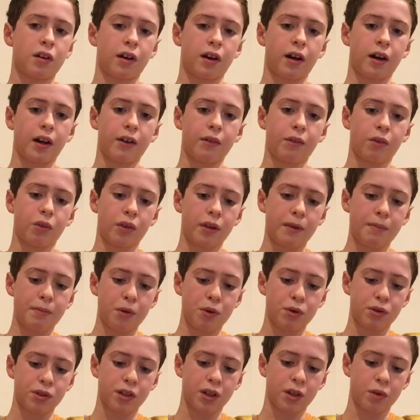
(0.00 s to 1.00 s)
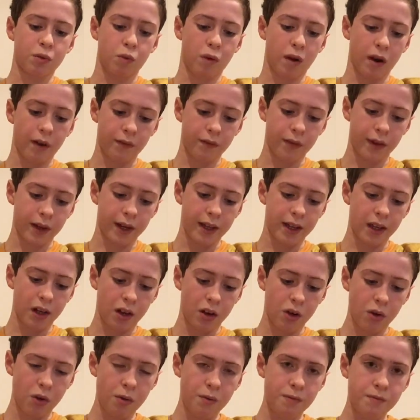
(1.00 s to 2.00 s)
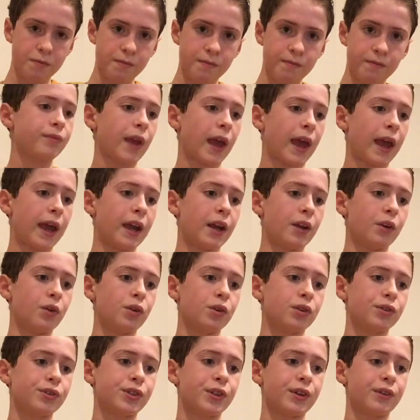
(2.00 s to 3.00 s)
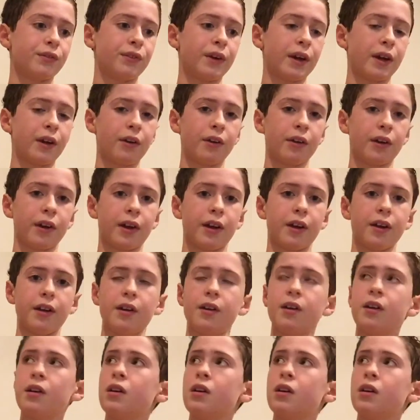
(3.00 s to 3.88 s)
I've only posted one video, and it was a very